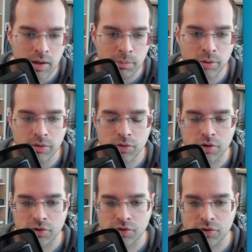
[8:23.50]
Put your
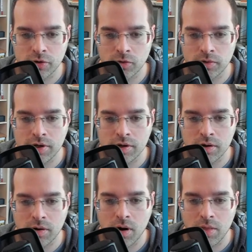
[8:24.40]
cursor over
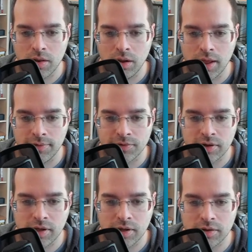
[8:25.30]
here on the left
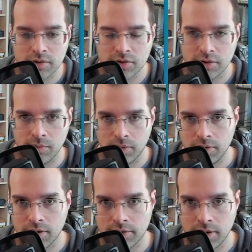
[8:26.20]
end, so that way
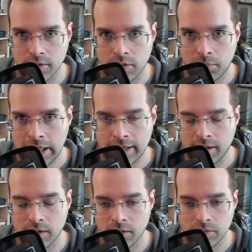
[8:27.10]
you've got that little black
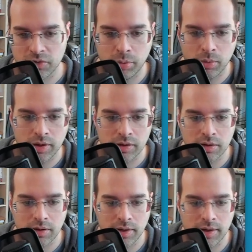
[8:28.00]
arrow that's pointing to
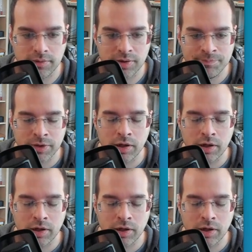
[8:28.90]
the left.